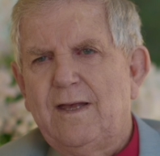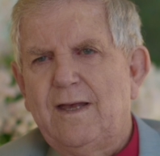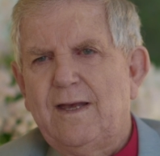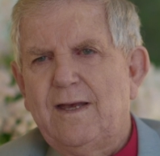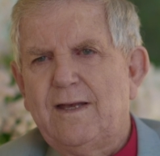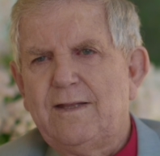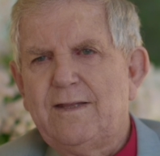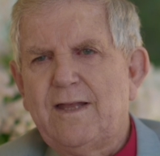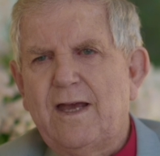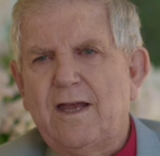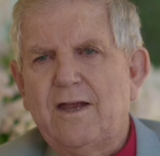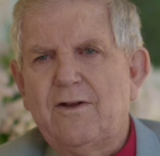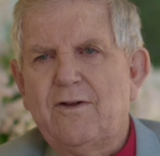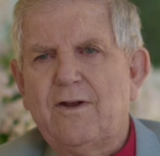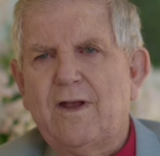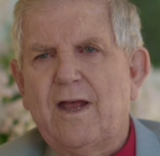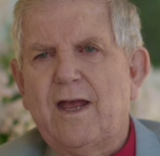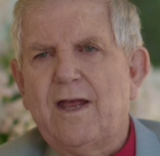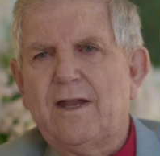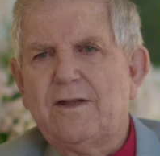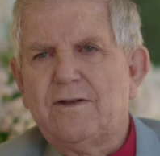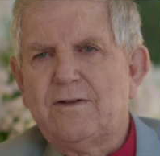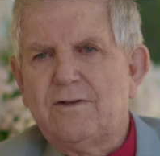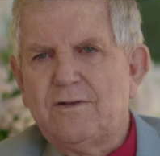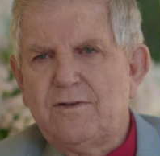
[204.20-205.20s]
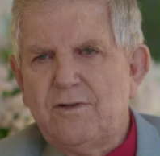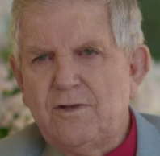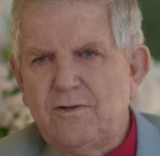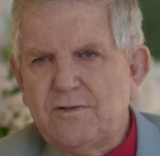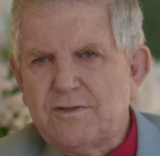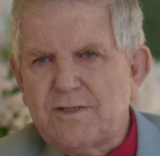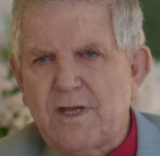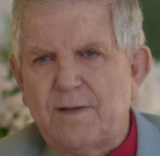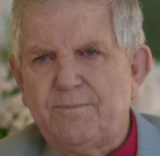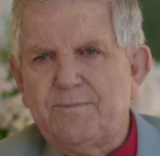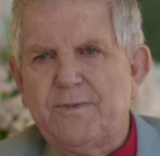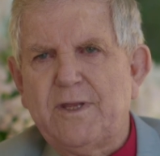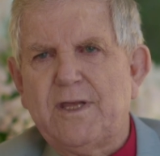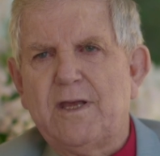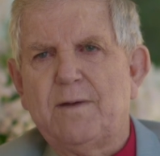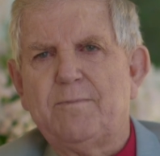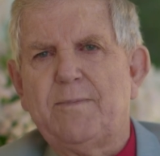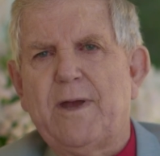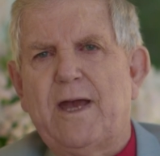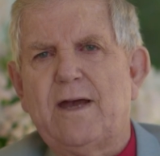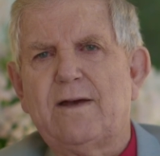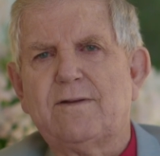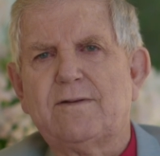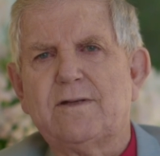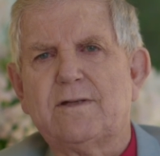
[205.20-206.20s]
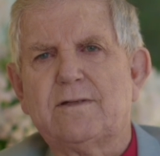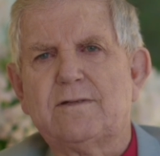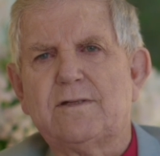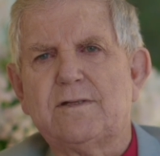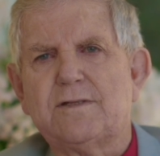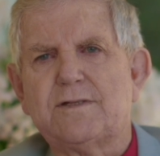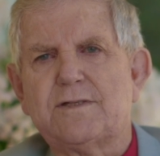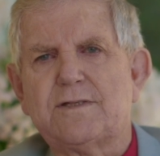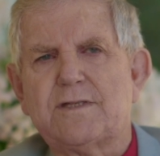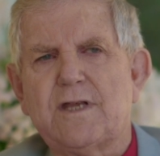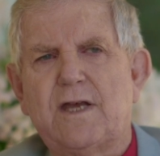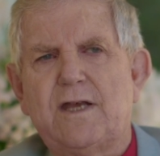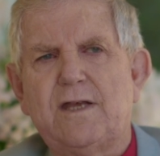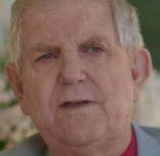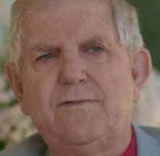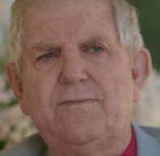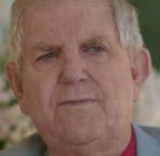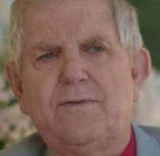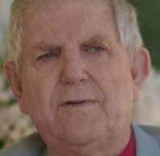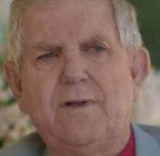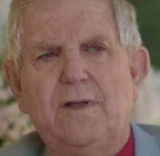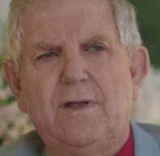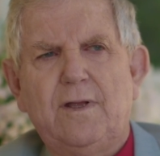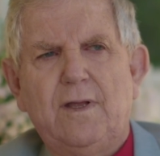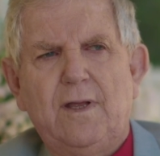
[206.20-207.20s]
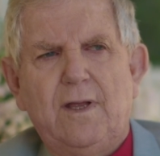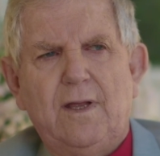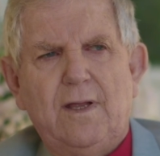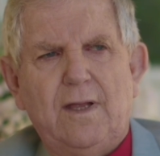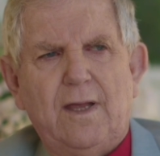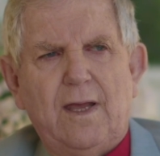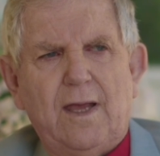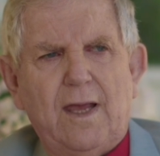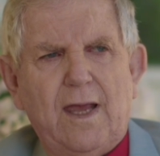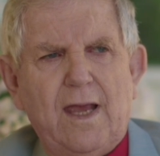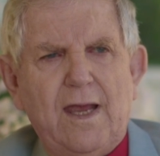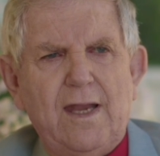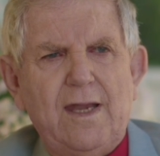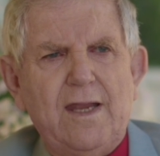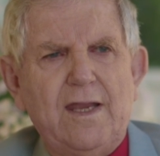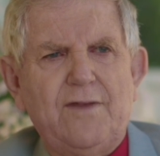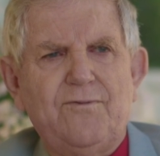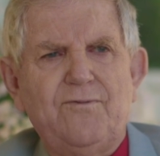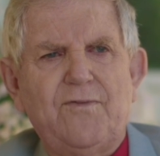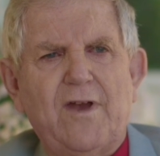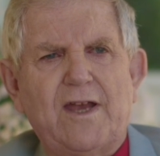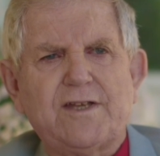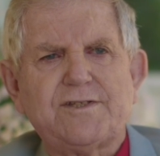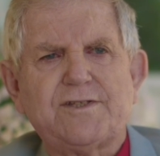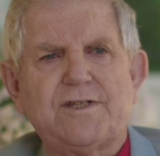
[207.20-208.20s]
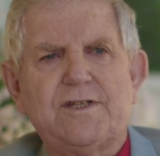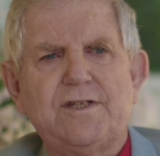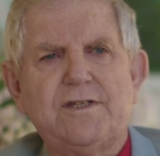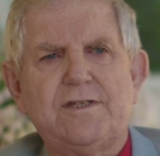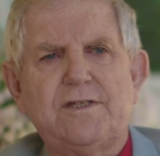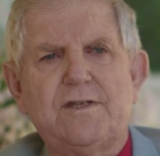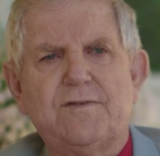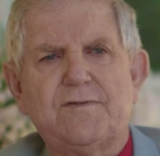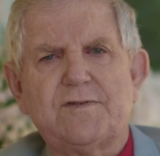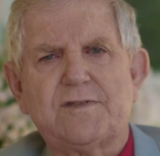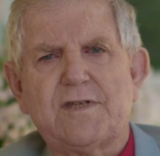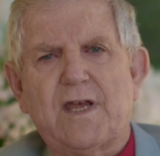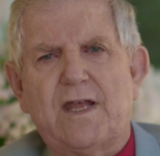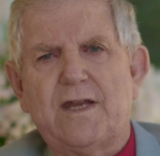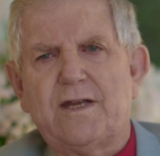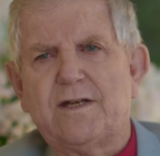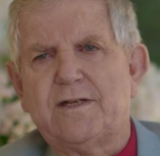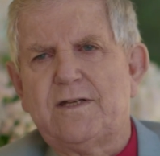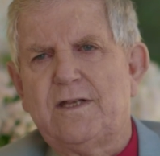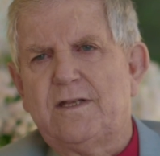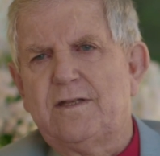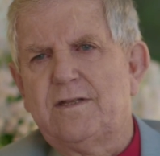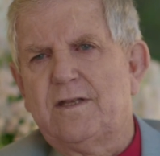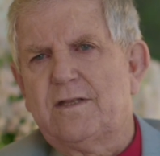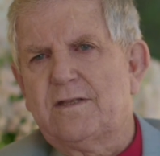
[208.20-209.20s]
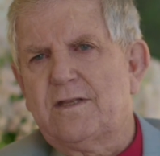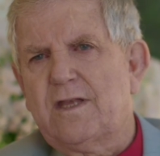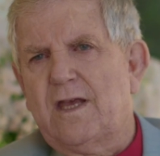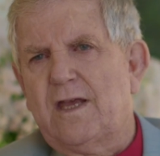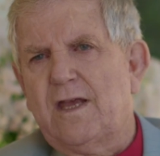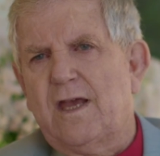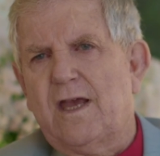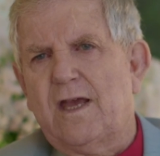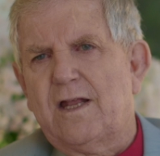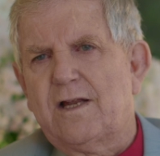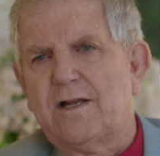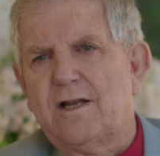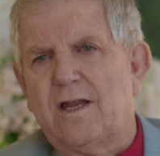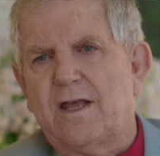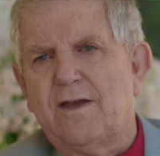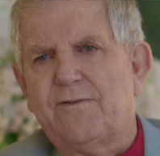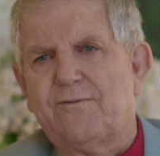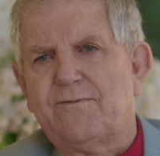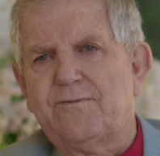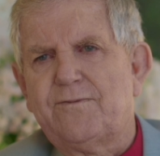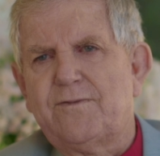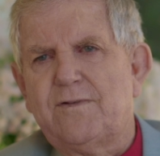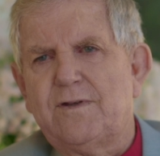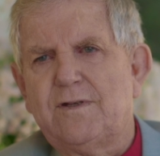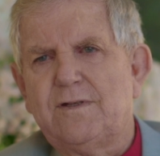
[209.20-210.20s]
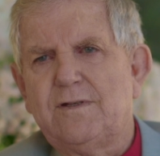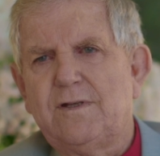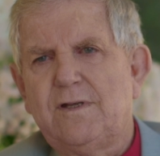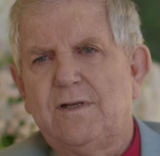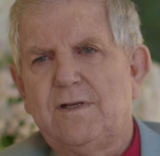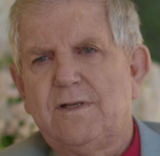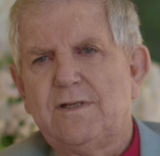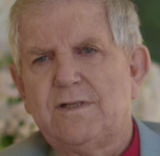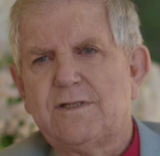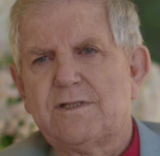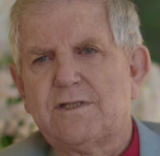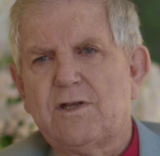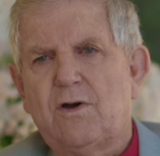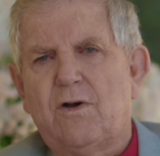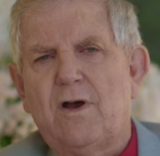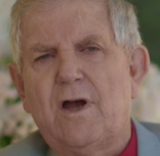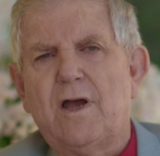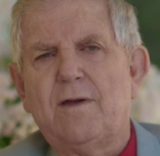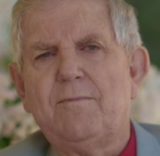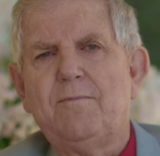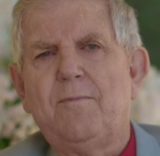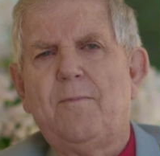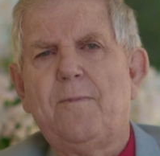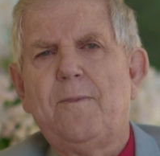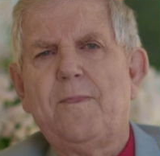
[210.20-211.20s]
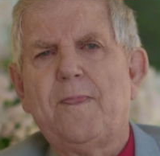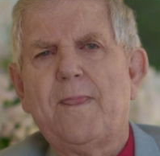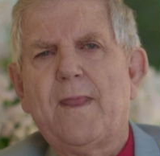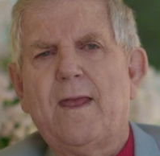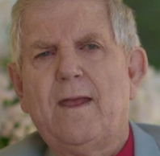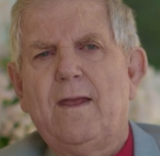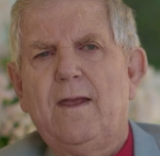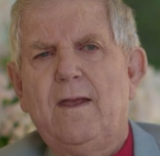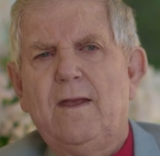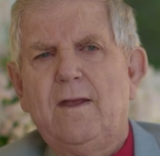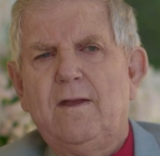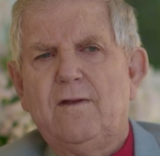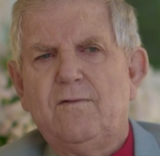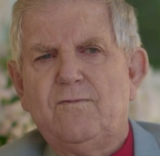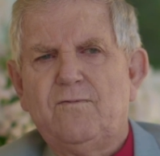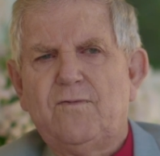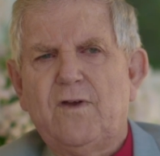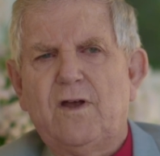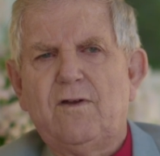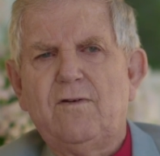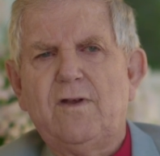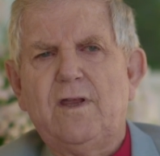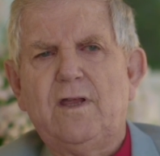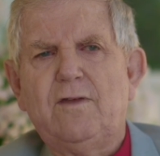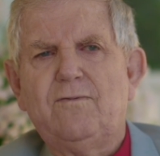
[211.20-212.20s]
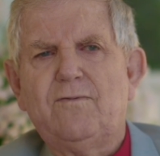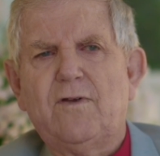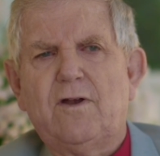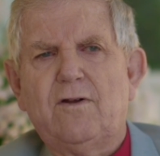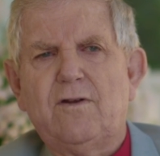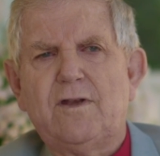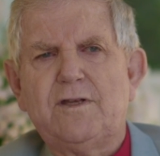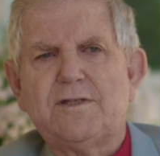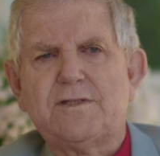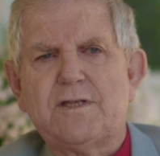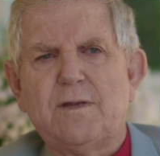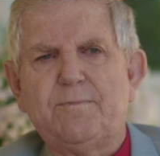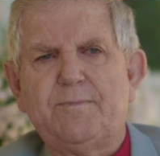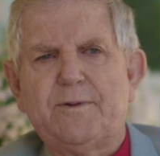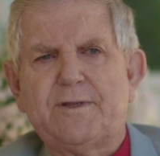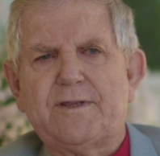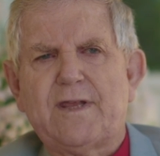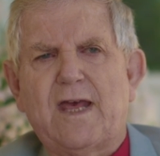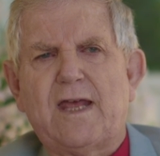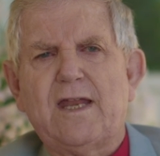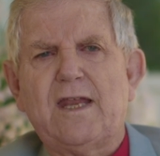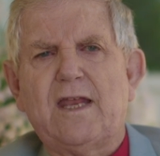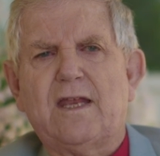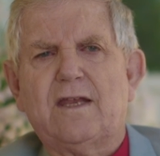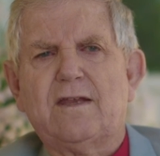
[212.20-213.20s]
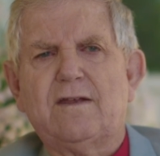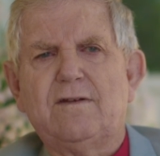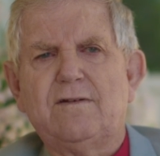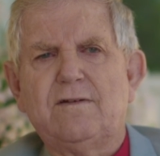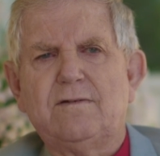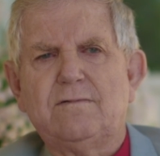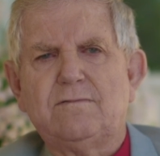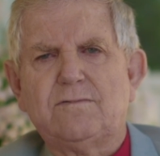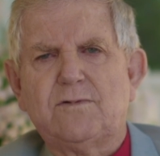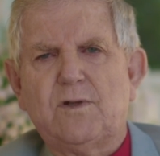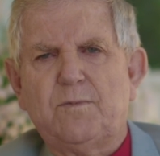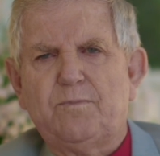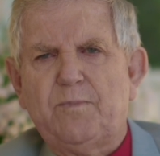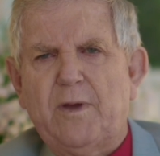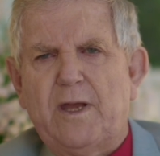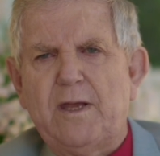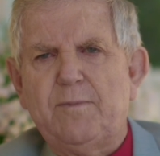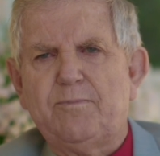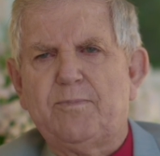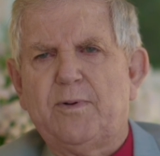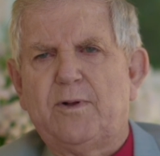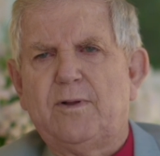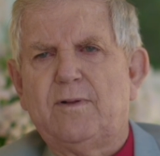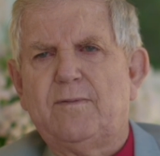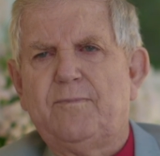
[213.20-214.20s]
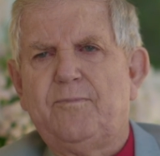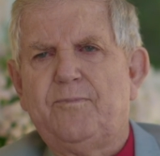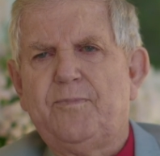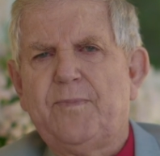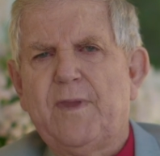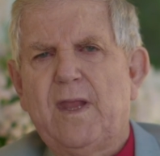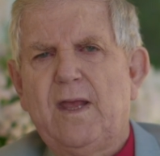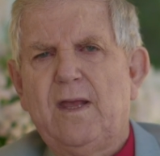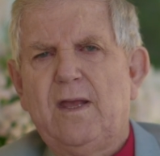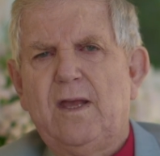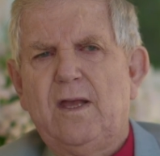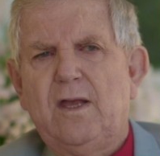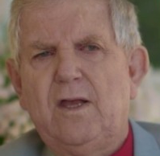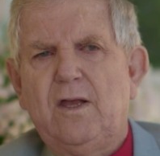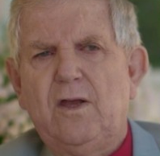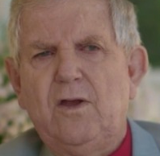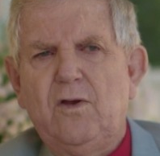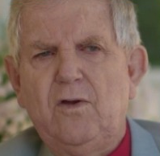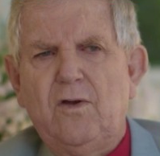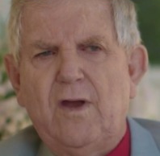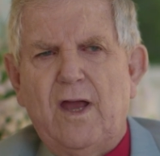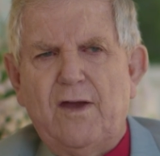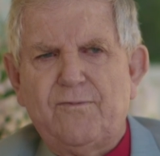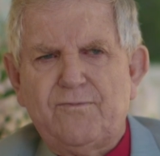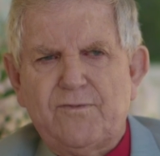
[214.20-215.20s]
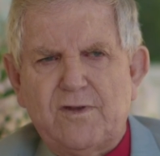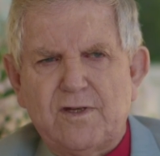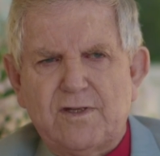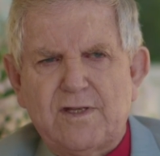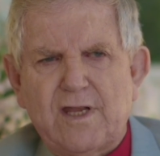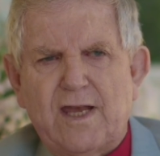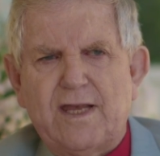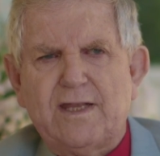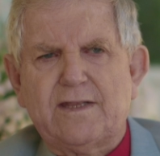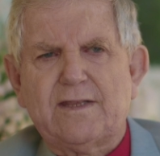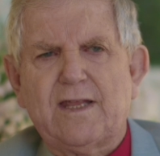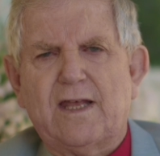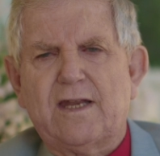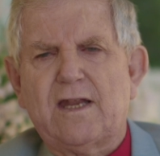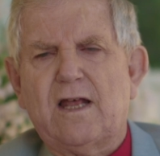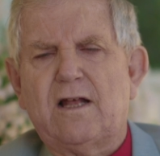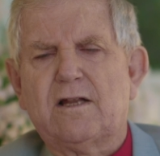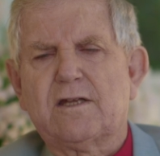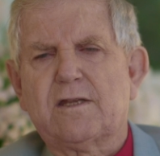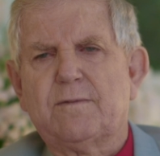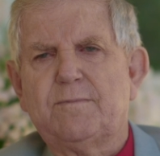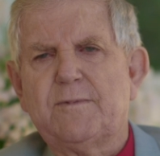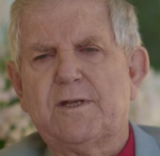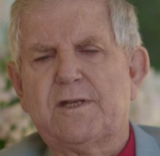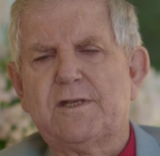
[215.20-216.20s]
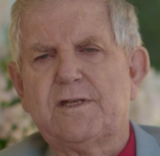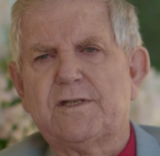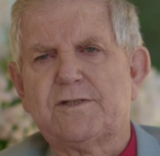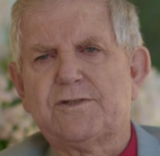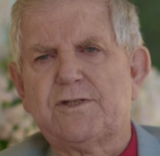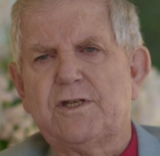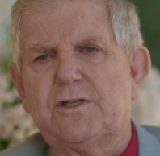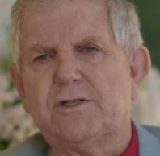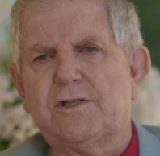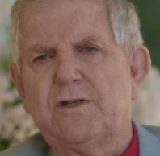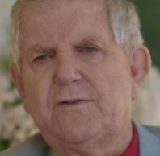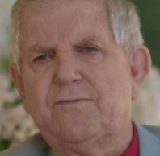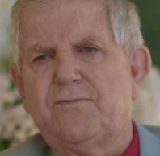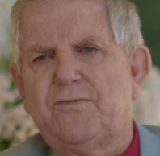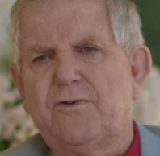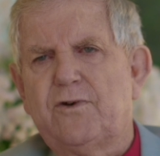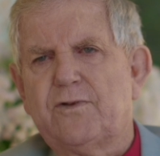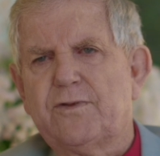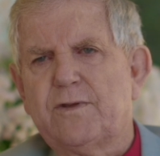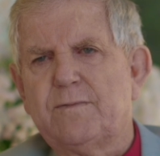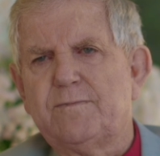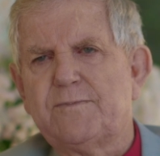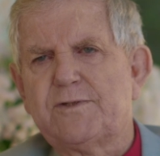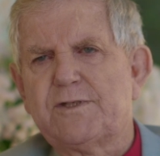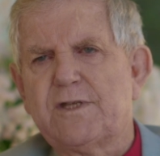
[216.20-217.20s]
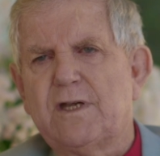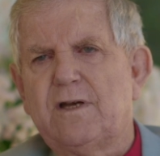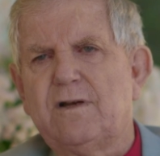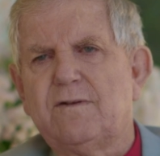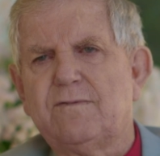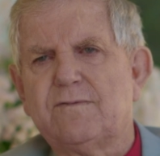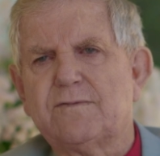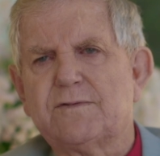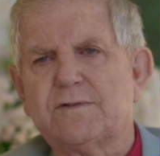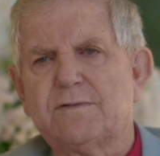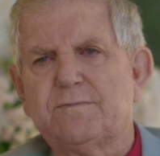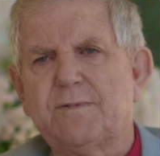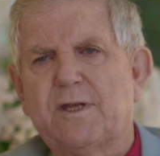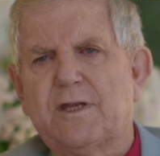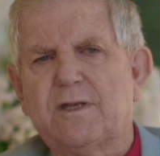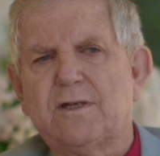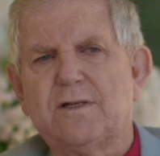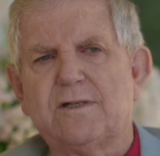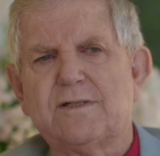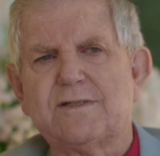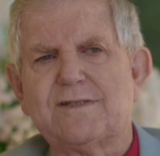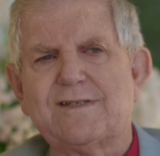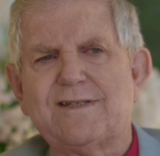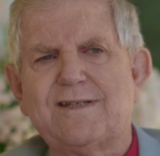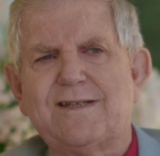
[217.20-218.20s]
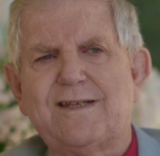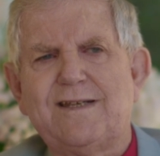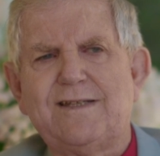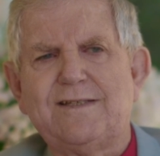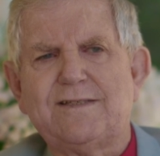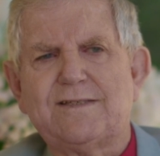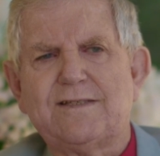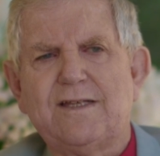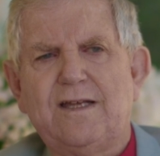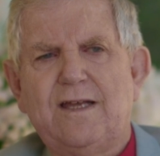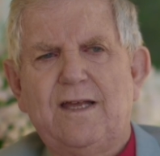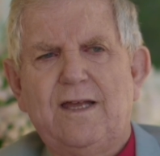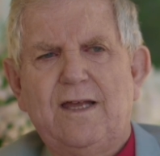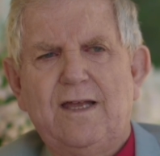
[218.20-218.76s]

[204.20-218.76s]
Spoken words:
And they had to do something about it to save any vestige of sanity that they had left. So I'm very, very sympathetic to people who have to take that ultimate decision for themselves, because it is